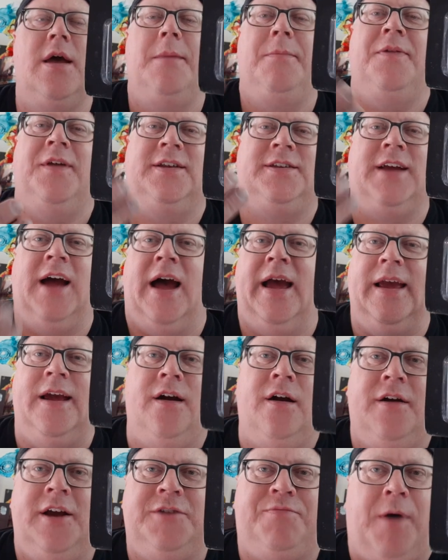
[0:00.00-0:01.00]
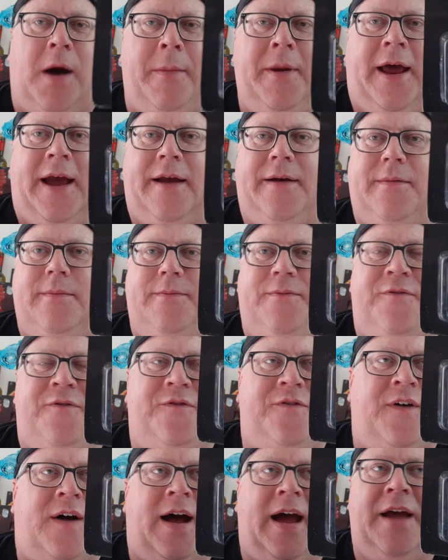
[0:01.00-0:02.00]
But this guy here, he's probably like
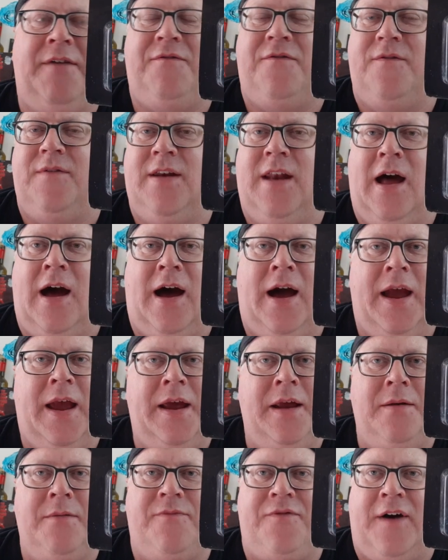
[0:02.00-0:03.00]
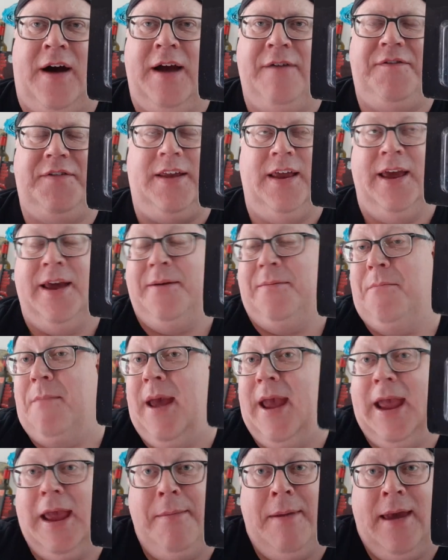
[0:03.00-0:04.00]
5'9", 5'10",
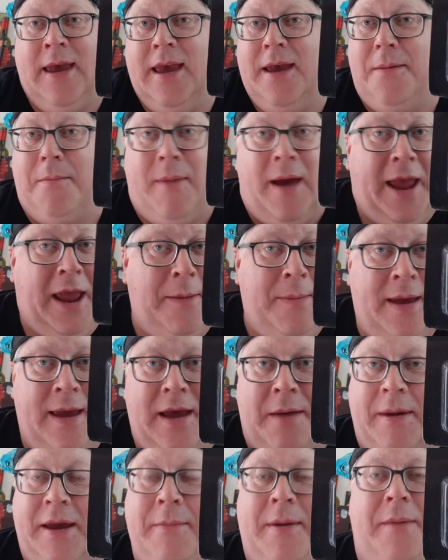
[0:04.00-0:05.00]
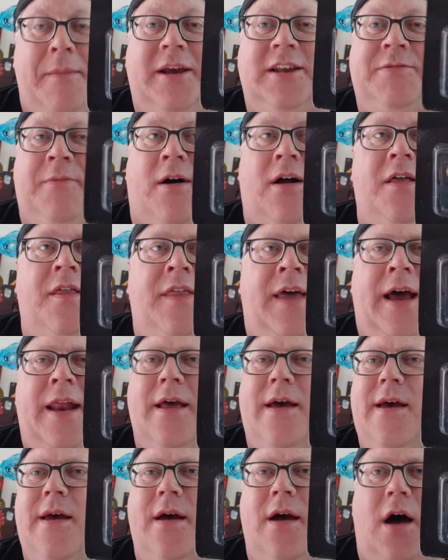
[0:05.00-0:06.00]
maybe. I mean, he might be smaller than that.